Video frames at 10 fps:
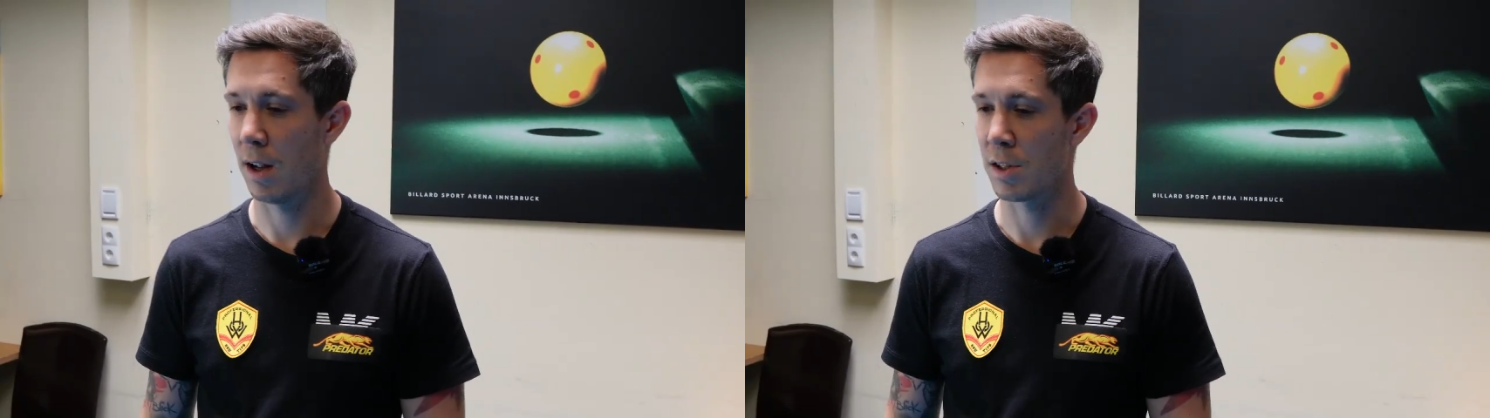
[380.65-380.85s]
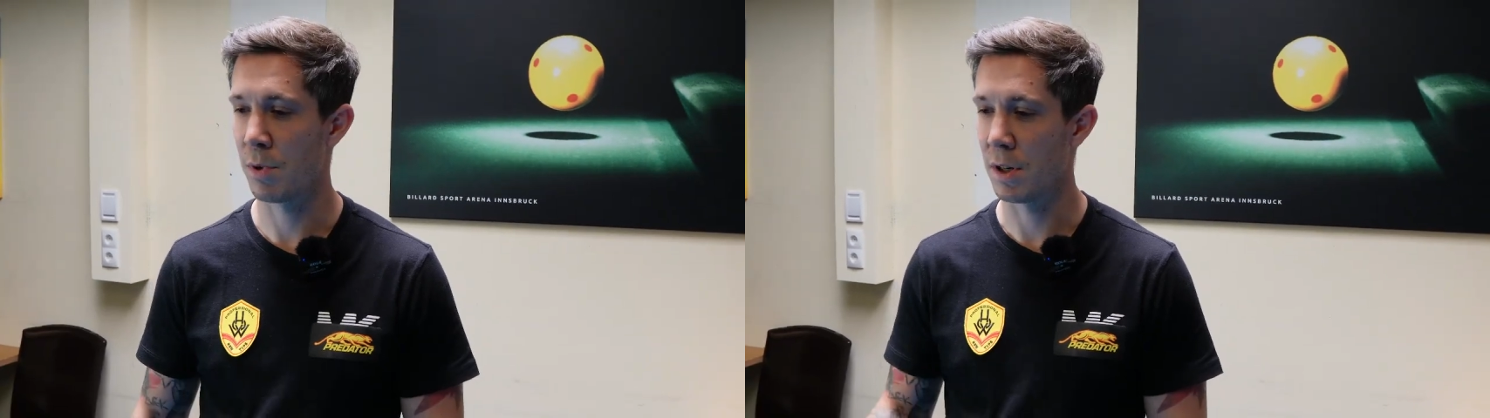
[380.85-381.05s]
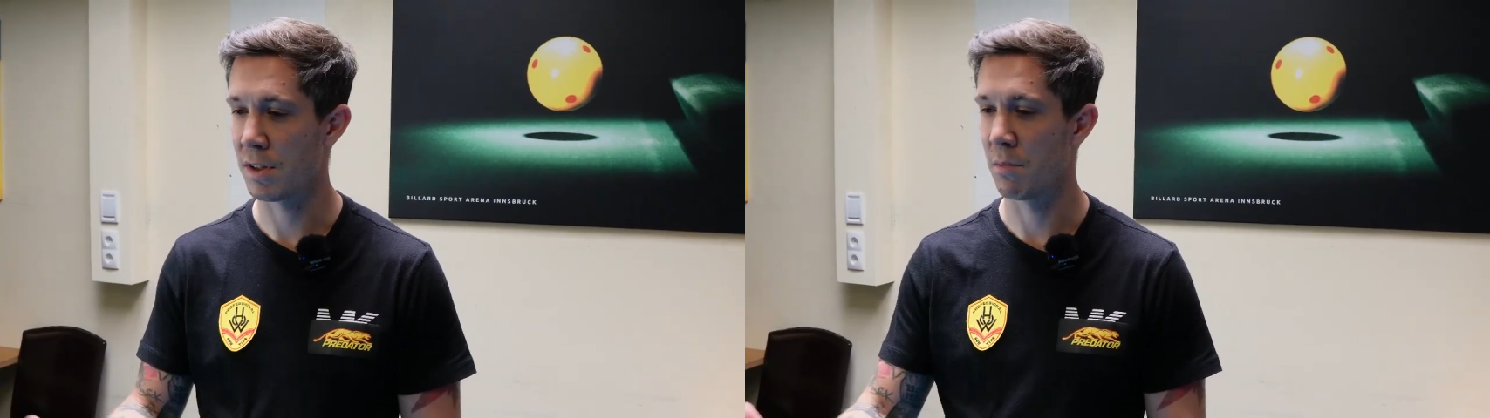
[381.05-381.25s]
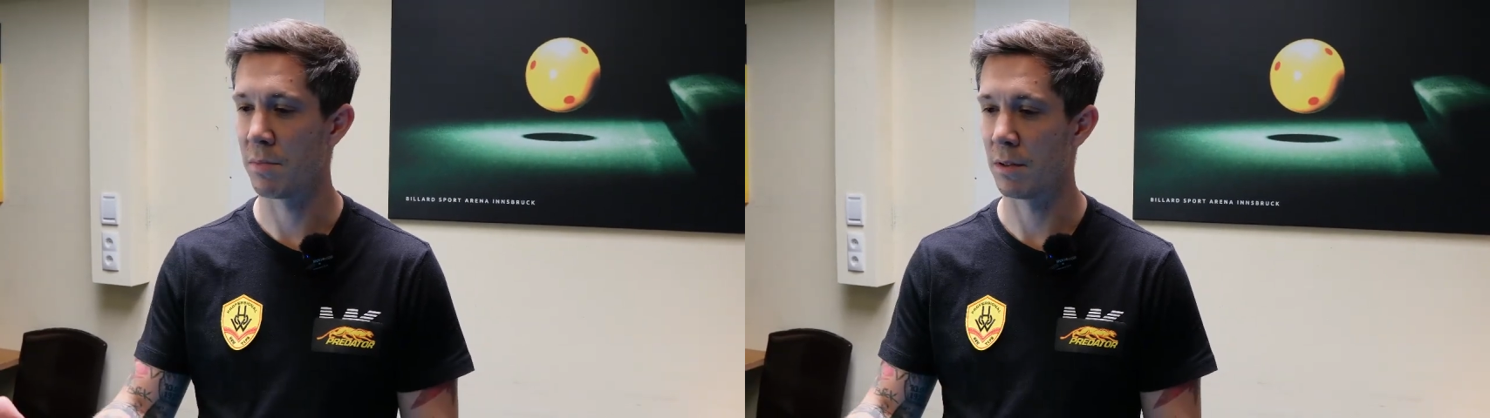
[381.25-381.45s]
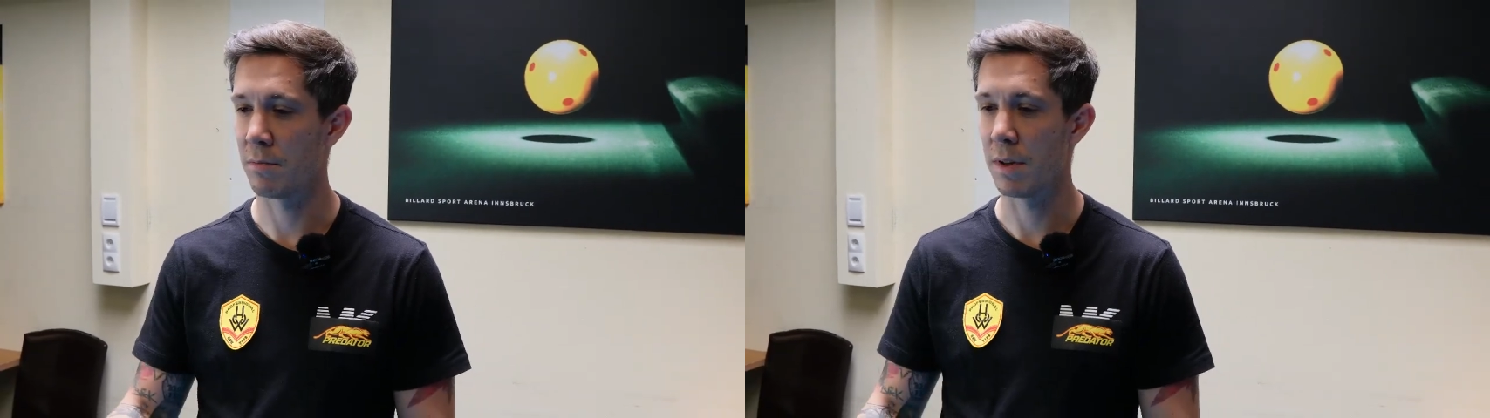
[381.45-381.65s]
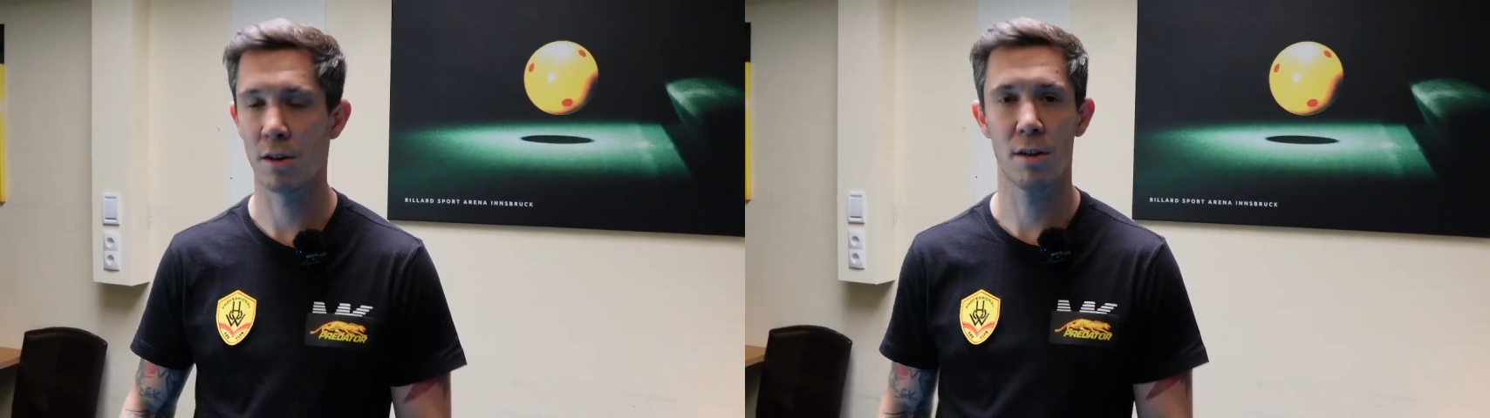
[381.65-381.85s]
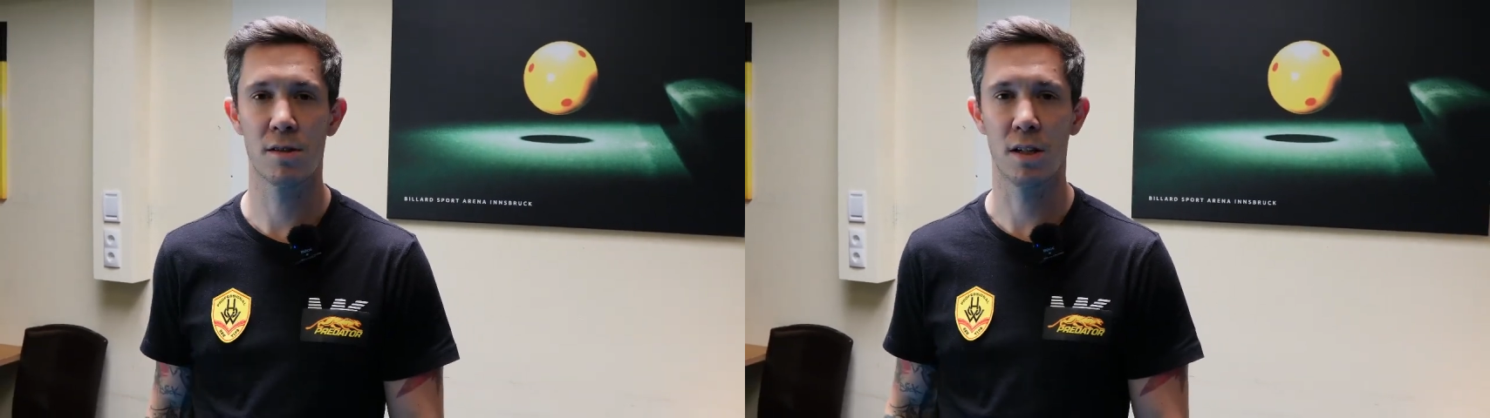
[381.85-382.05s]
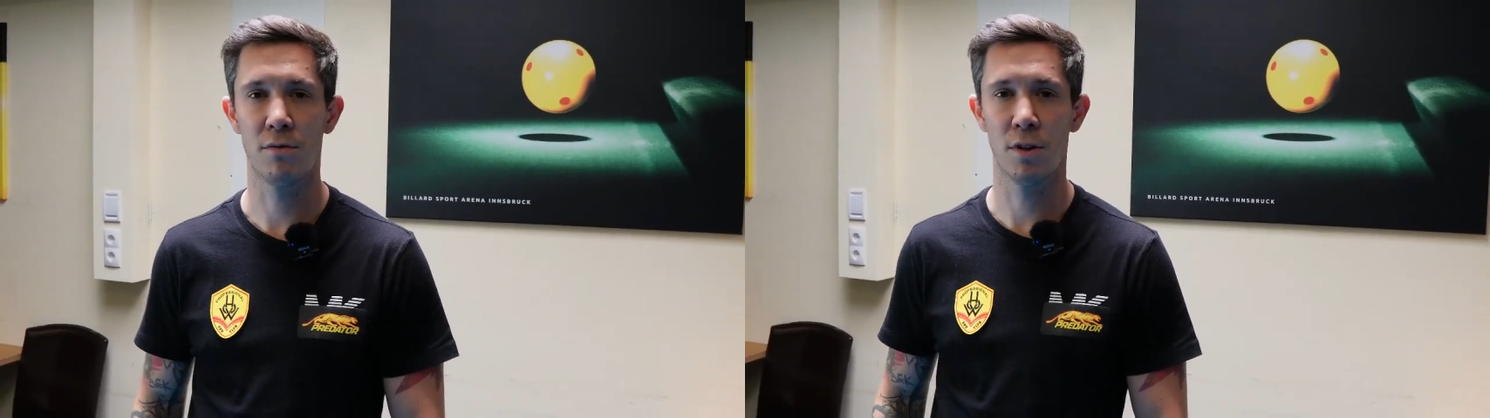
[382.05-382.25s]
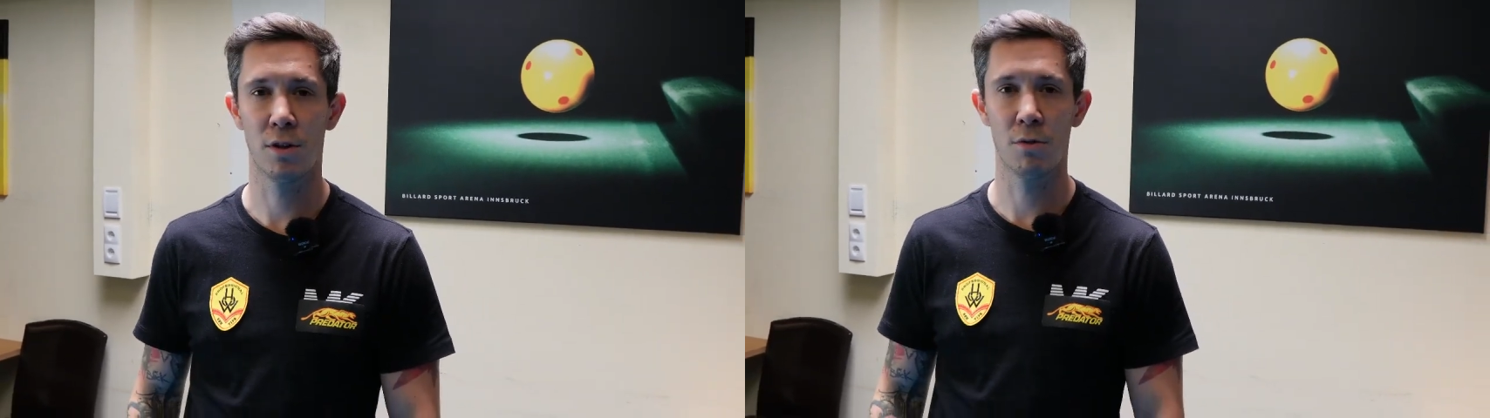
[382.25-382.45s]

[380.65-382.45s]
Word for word: It's pretty simple because if you